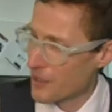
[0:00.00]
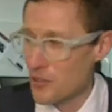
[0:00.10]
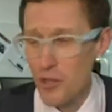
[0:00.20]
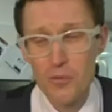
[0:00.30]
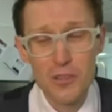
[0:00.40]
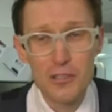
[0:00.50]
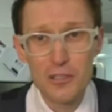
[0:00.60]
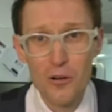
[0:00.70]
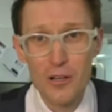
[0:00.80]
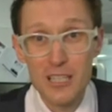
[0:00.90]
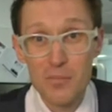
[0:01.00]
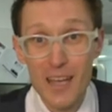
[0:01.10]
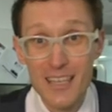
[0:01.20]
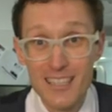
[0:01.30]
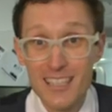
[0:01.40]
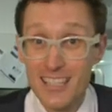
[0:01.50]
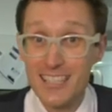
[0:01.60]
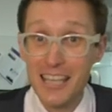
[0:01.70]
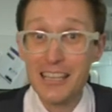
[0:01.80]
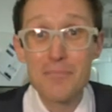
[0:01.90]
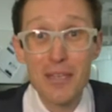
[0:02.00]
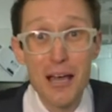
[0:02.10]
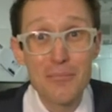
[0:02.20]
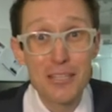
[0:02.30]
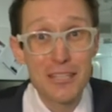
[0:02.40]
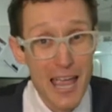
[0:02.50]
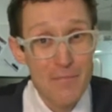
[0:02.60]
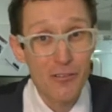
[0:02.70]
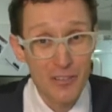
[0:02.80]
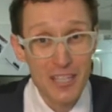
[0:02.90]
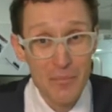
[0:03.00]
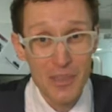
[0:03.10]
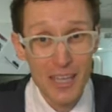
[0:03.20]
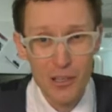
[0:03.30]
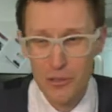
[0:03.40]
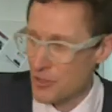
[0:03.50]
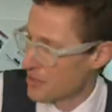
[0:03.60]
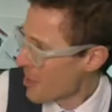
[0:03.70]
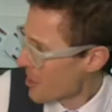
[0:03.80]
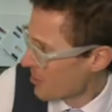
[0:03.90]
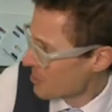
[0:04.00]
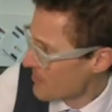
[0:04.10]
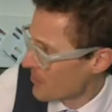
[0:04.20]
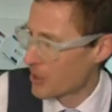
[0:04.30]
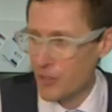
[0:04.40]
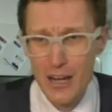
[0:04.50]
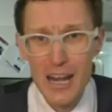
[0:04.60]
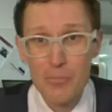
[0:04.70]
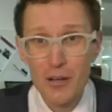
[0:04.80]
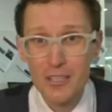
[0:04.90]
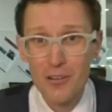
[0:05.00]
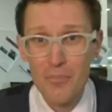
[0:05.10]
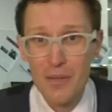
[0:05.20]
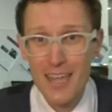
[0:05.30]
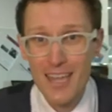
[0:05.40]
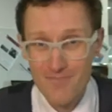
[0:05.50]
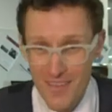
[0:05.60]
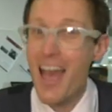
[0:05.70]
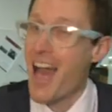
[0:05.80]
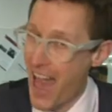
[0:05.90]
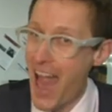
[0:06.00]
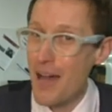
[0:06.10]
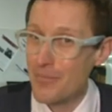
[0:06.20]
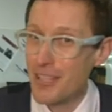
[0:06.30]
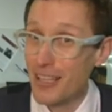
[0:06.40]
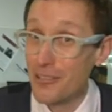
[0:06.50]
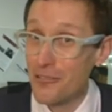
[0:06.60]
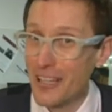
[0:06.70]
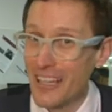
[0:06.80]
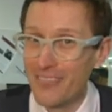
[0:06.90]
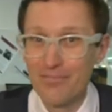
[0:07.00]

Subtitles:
can do with your storage space is it suddenly becomes a table for something else. Could you put a 3D printer up here? Absolutely.